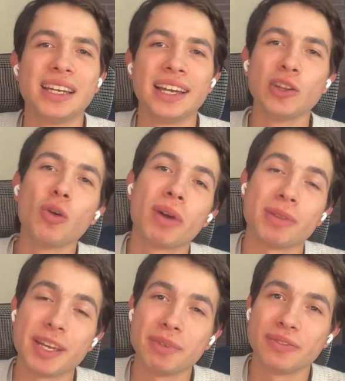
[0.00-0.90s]
Hello, my
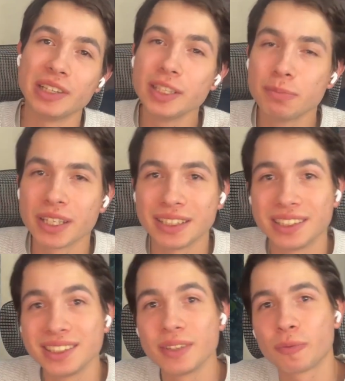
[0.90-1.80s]
name is Felipe. This
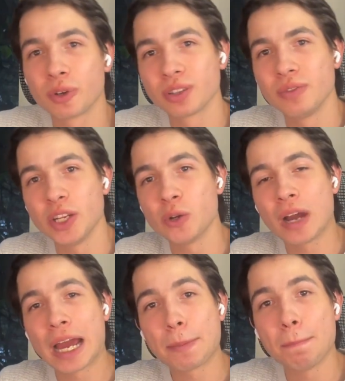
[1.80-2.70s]
is the first video
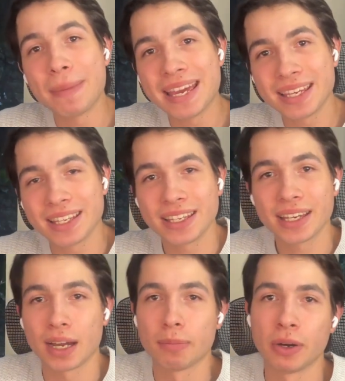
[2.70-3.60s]
I'm
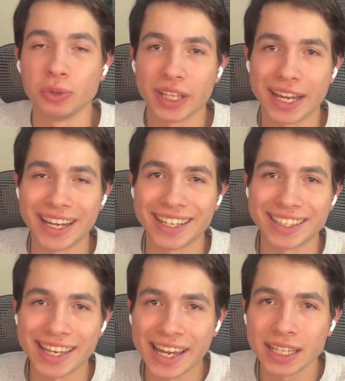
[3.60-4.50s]
making about
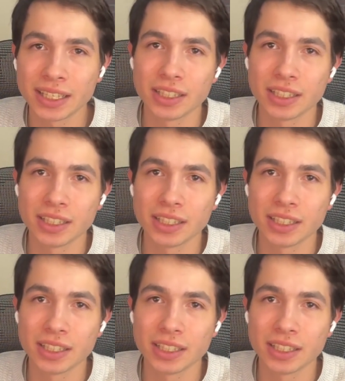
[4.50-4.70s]
n8n.